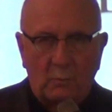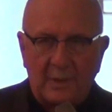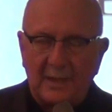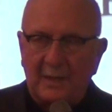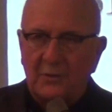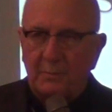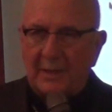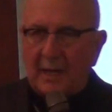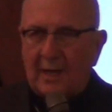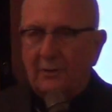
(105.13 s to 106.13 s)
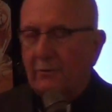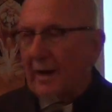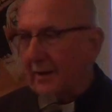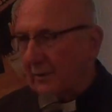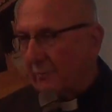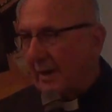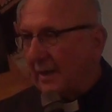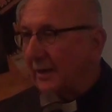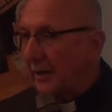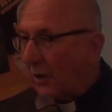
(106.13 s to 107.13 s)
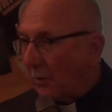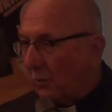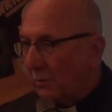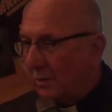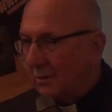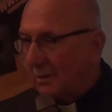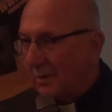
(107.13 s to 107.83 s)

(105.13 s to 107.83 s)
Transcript: we need to be on the ground and ready to go,